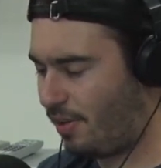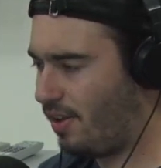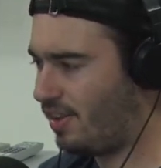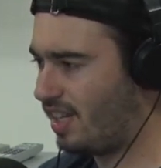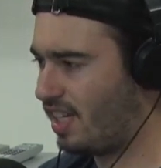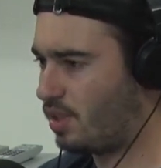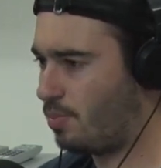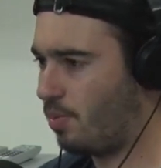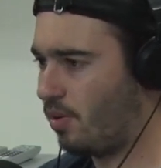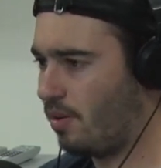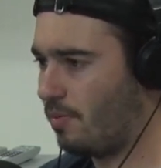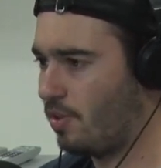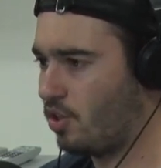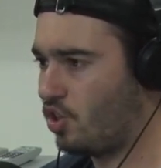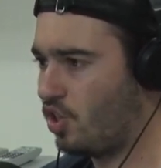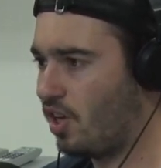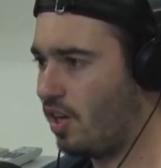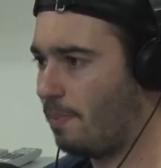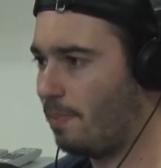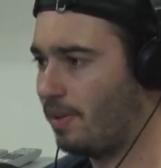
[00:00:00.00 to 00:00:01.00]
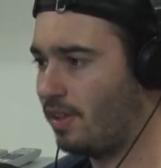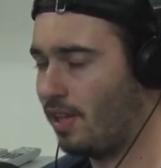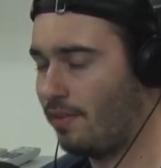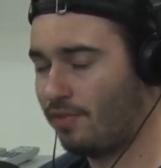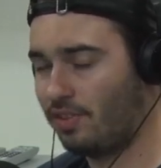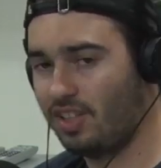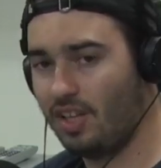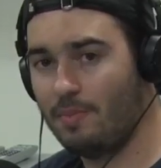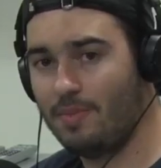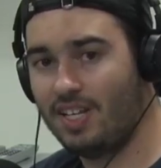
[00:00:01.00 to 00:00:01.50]
think that's pretty much it, but
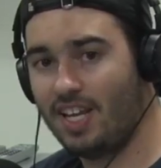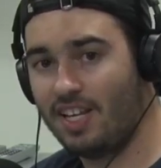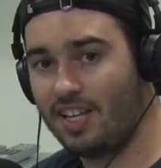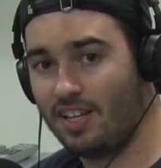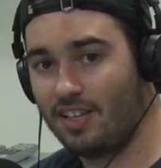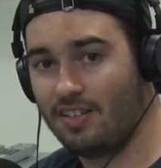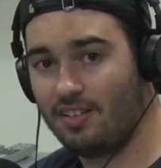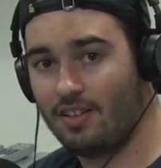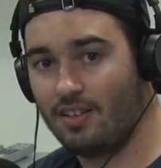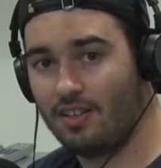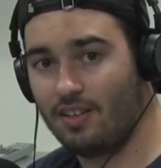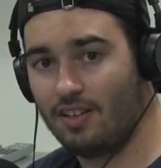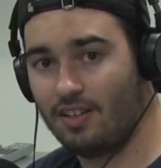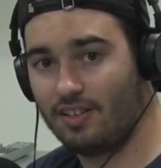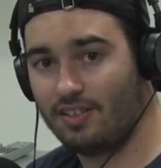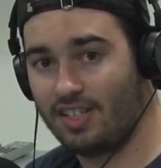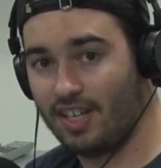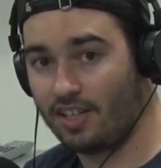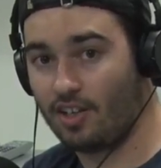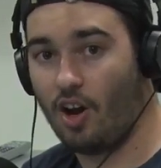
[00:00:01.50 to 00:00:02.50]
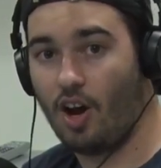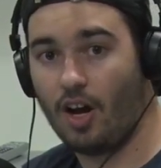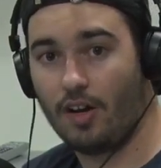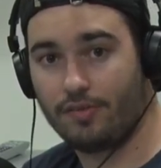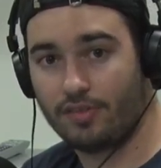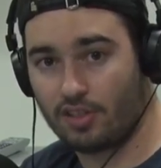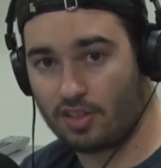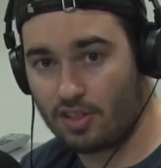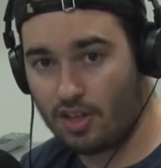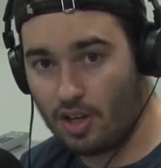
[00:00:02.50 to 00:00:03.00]
they've eliminated
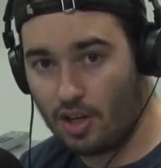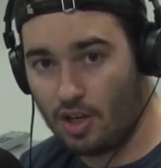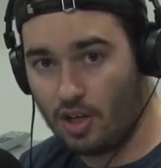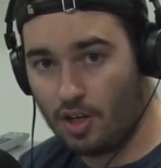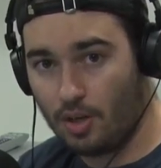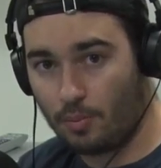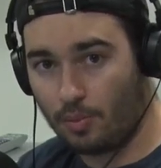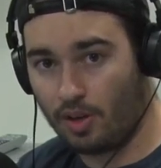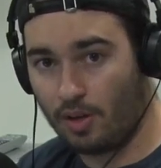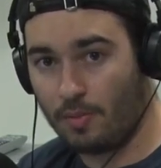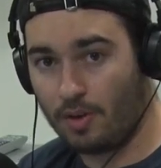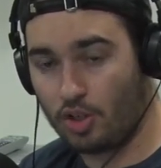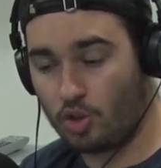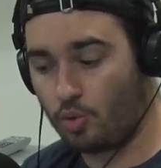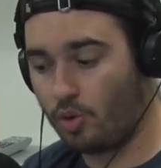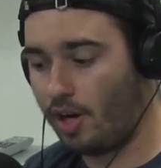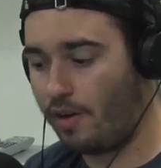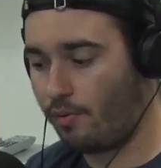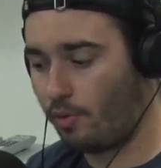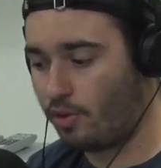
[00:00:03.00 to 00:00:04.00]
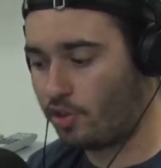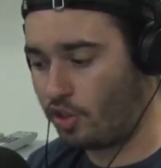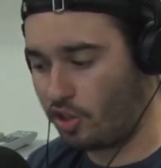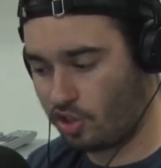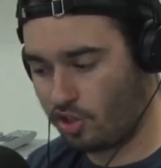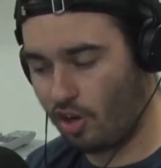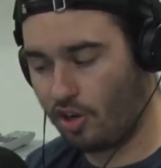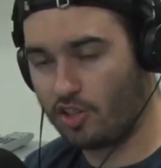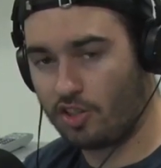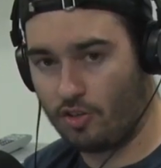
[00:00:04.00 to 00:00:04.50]
kickoffs, pretty much, where everyone
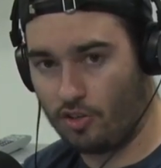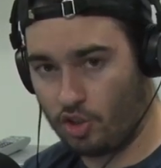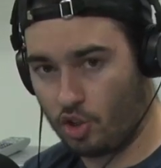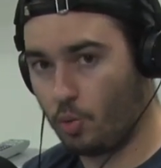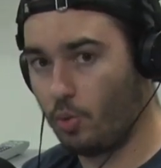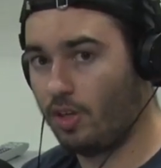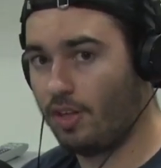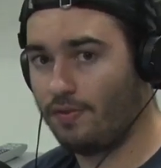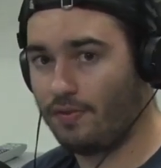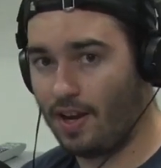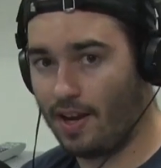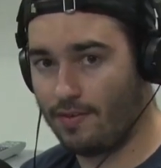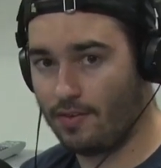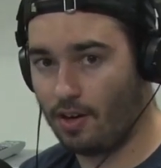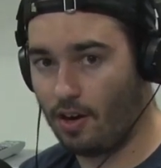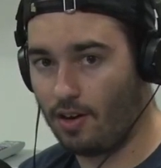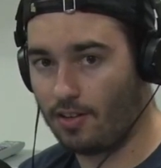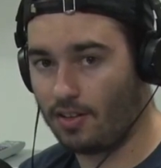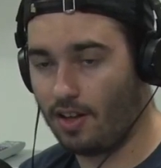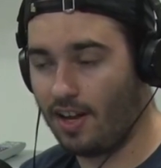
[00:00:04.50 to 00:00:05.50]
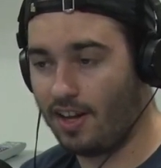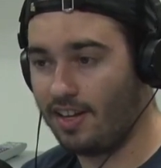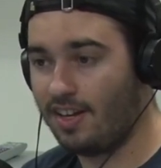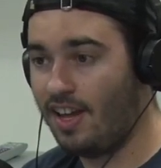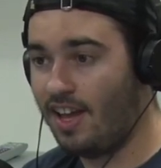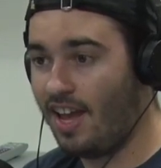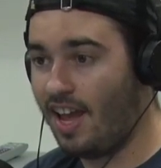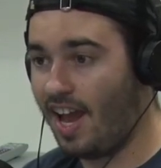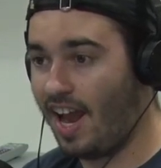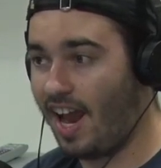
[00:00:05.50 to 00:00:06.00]
just starts on the twenty-five yard line,
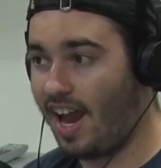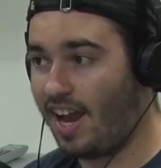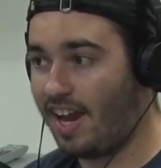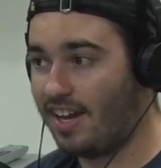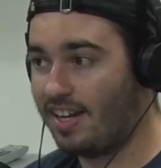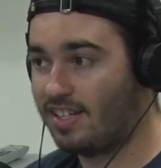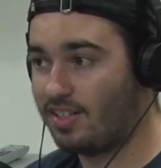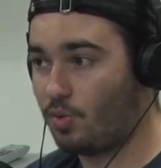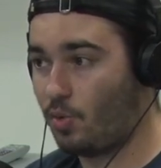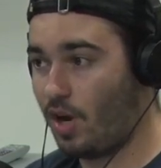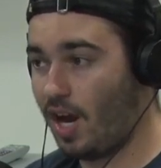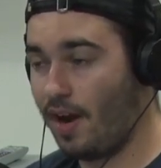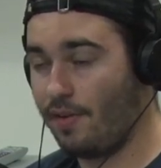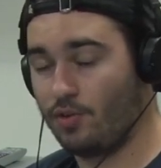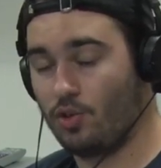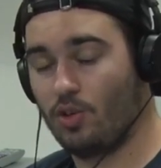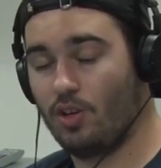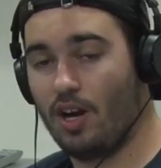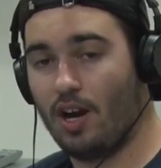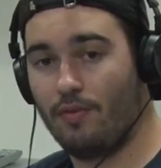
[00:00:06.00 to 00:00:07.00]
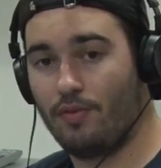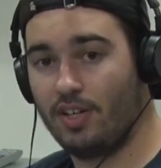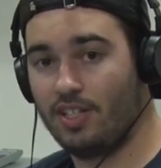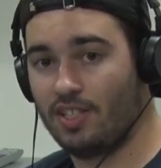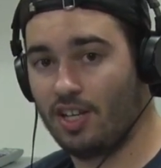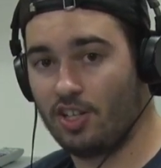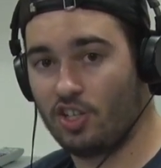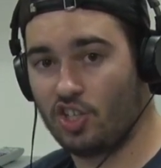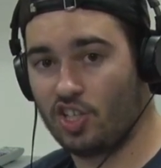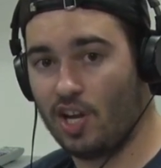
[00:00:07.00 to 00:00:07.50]
and after every
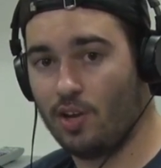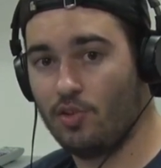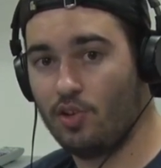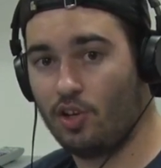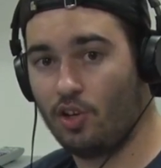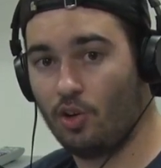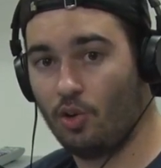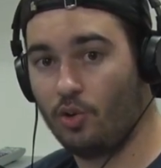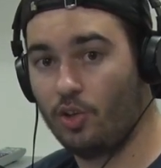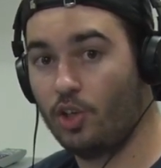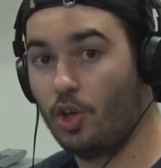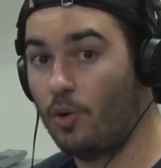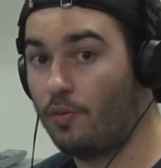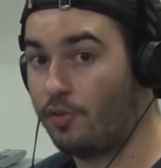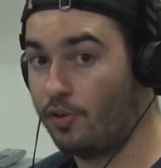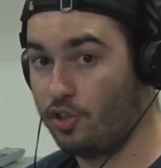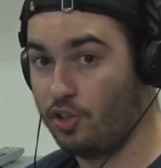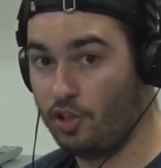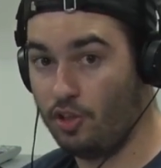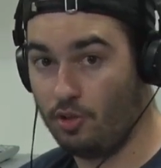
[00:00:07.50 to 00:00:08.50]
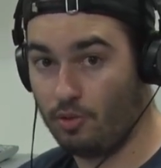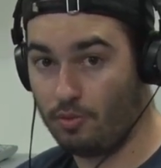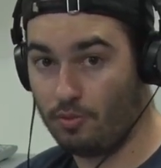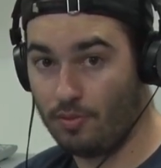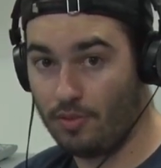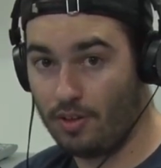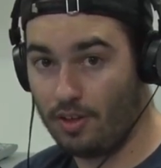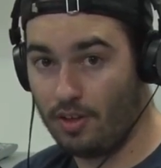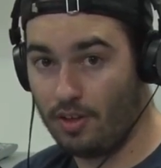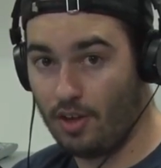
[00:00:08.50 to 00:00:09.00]
touchdown you can only go for two,
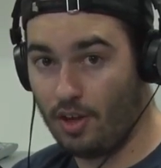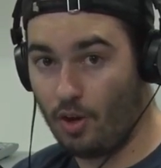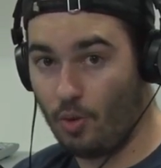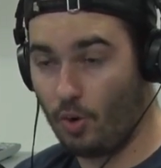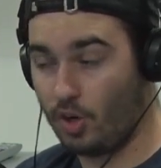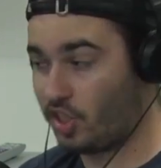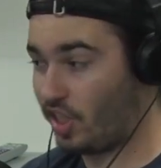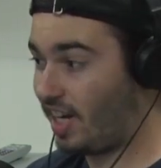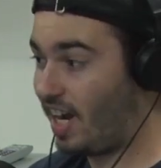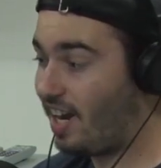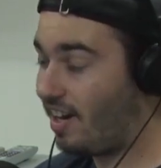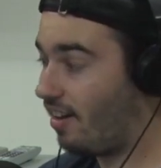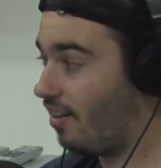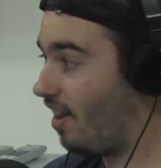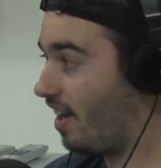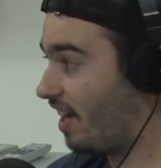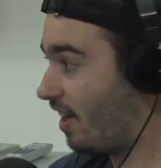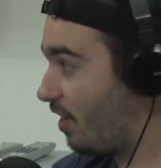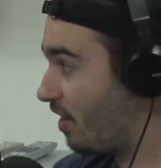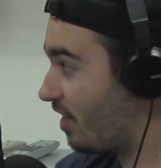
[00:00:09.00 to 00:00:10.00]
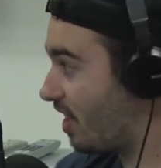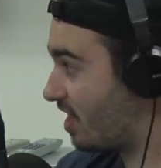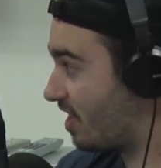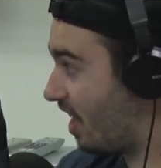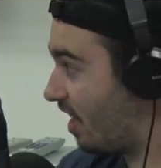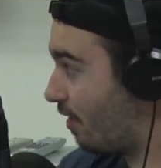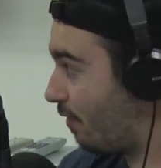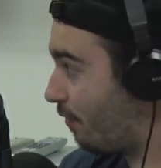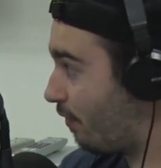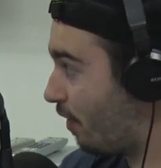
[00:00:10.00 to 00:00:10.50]
which I kind of like. I think that's
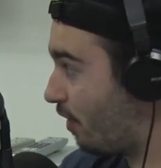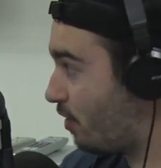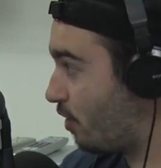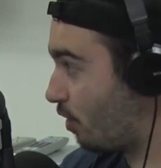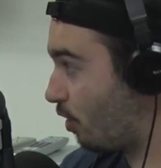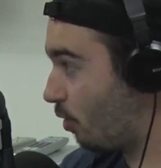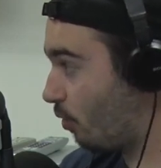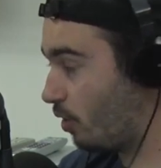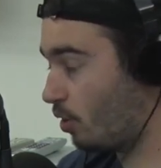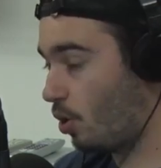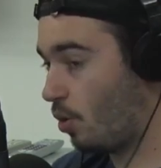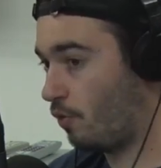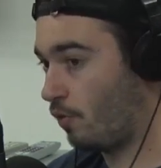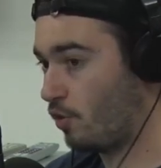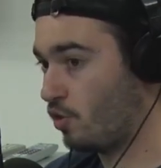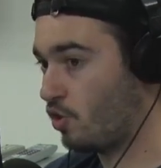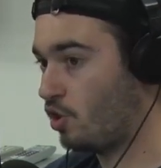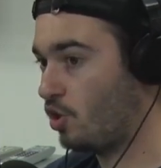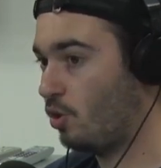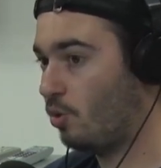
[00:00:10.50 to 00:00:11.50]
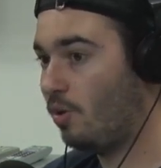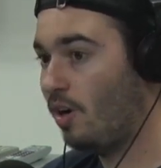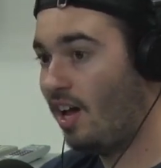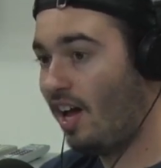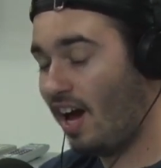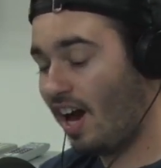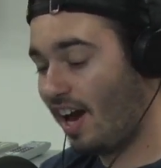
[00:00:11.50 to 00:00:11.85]
kind of fun. You can only go for two.